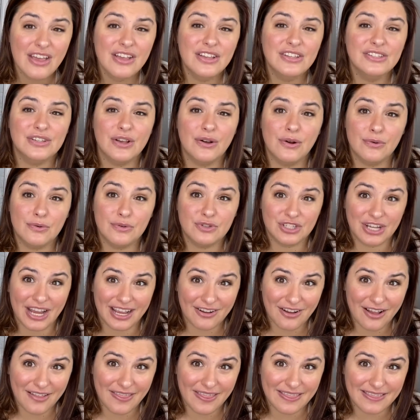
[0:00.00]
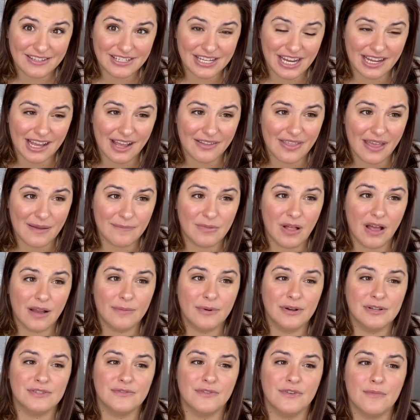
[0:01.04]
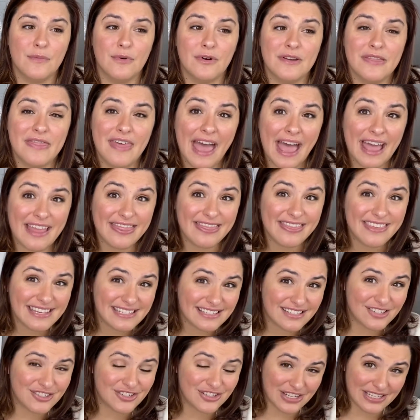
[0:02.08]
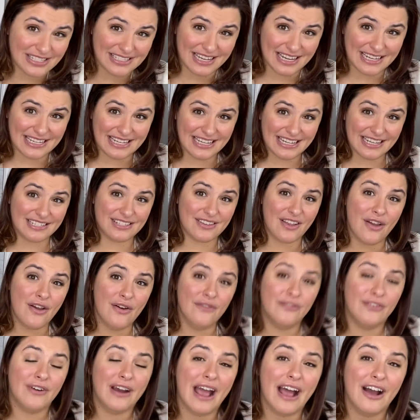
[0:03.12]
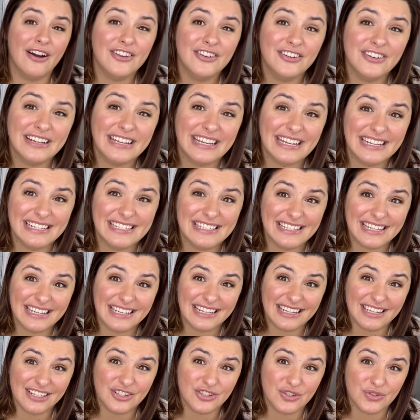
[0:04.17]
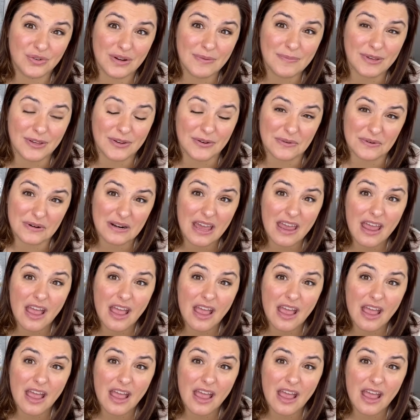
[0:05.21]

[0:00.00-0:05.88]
So check on check out that blog post for more of that. This is just ideas for how your kids can contribute.